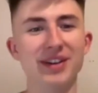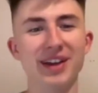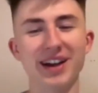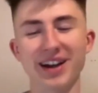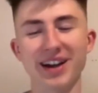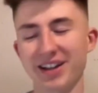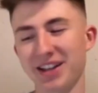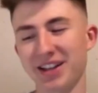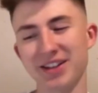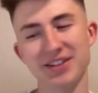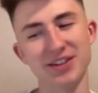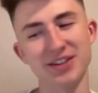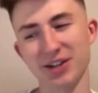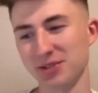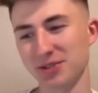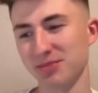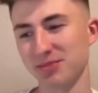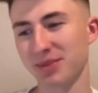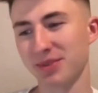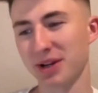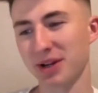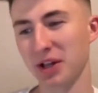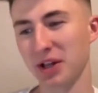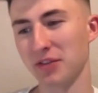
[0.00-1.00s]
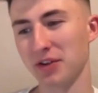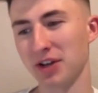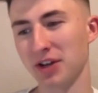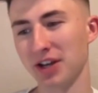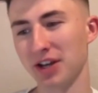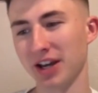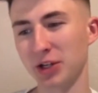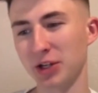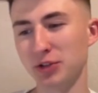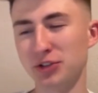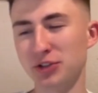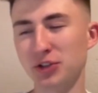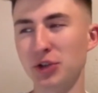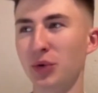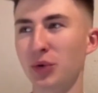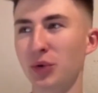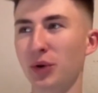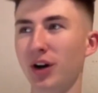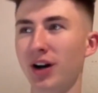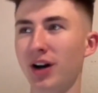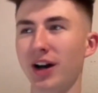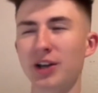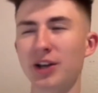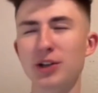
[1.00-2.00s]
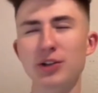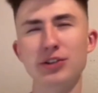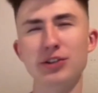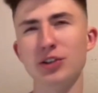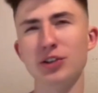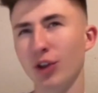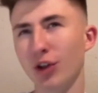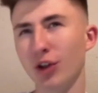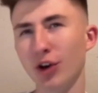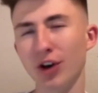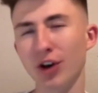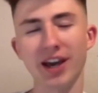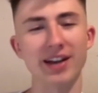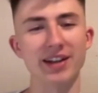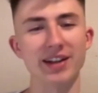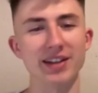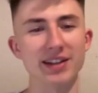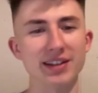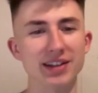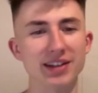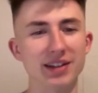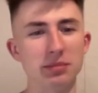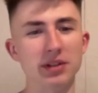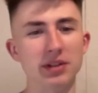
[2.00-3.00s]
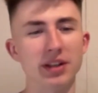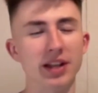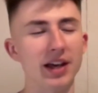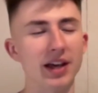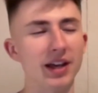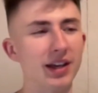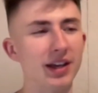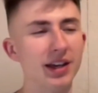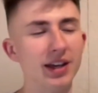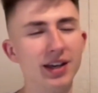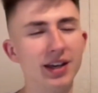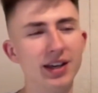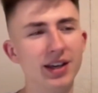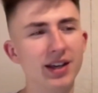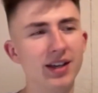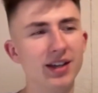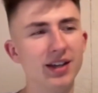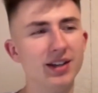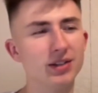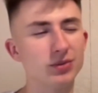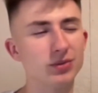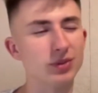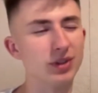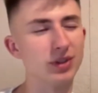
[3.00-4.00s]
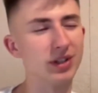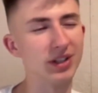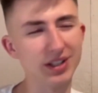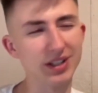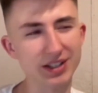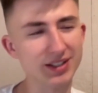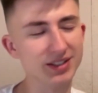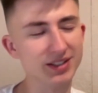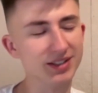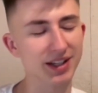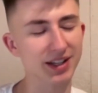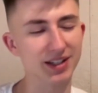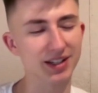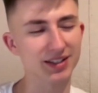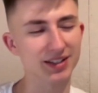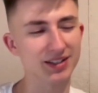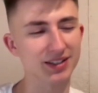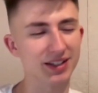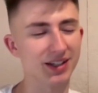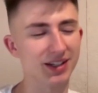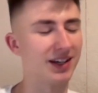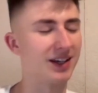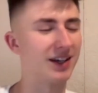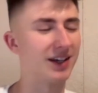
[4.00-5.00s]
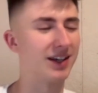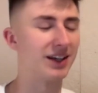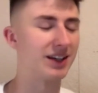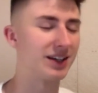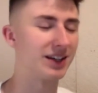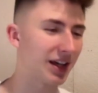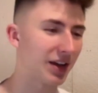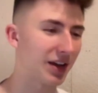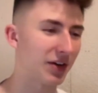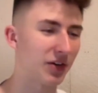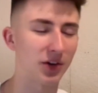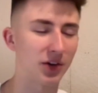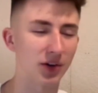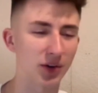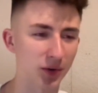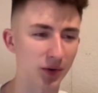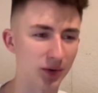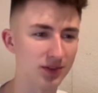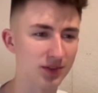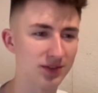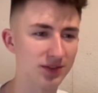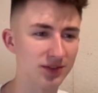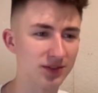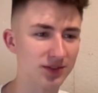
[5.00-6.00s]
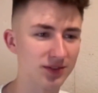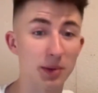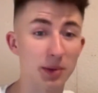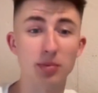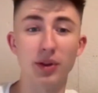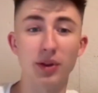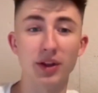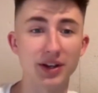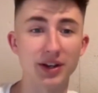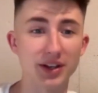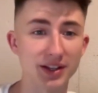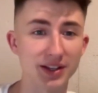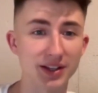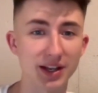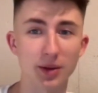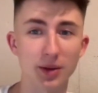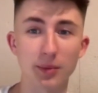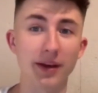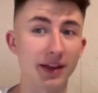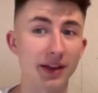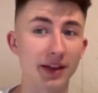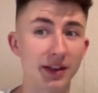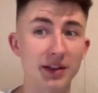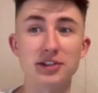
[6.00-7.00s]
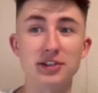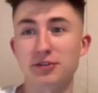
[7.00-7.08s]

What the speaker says: Yeah, it's awesome. I love it. I used to look at it and be like, really? Like, I don't know. I played it and I'm like, this